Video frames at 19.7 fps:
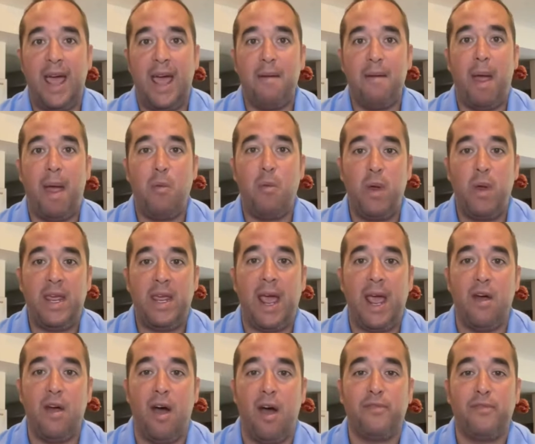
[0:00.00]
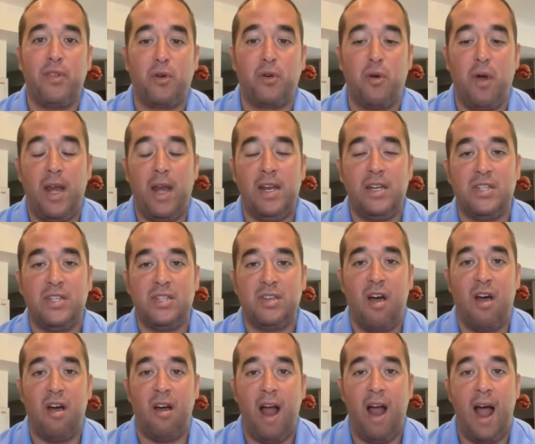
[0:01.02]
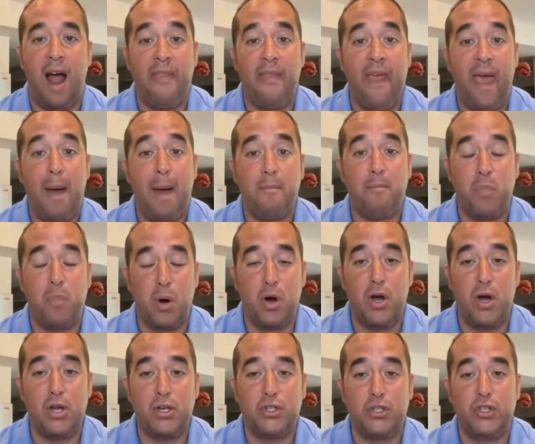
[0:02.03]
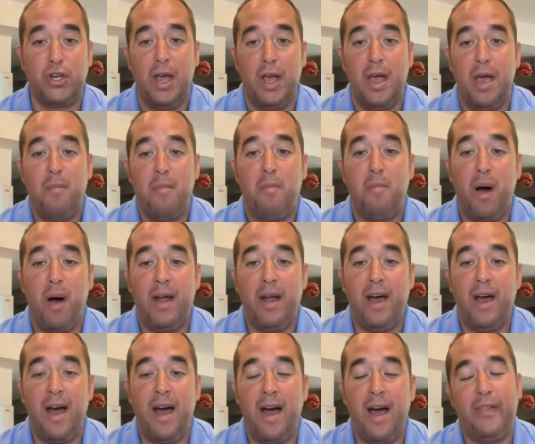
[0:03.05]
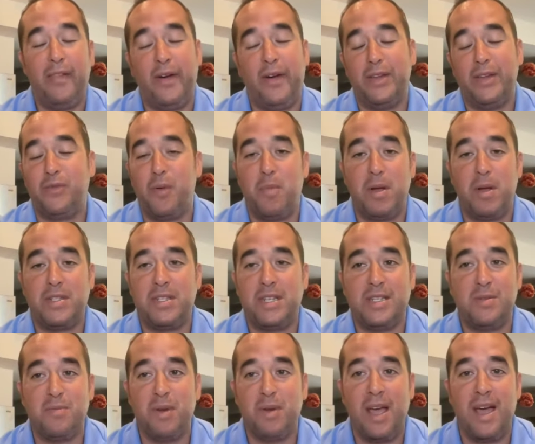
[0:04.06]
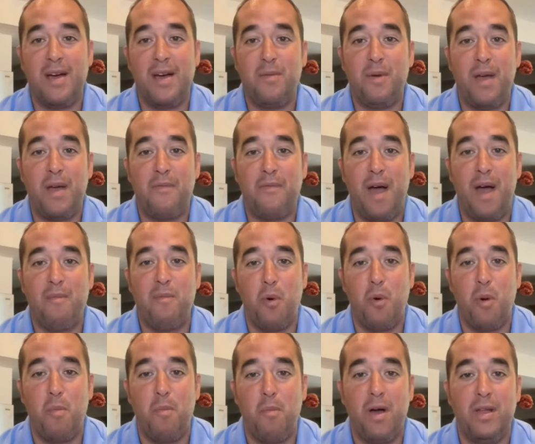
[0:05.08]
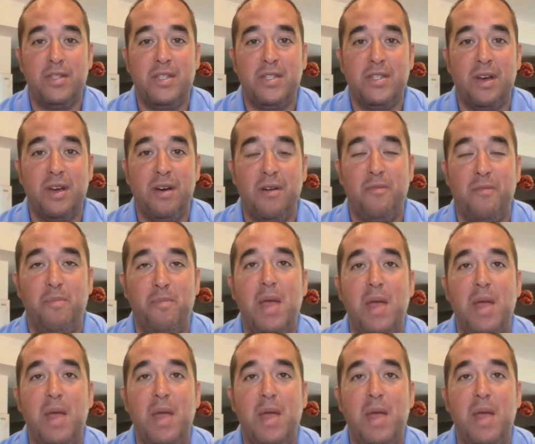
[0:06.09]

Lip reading: get my weekend off to the greatest start on that push. But look, it's football season. We got five more months of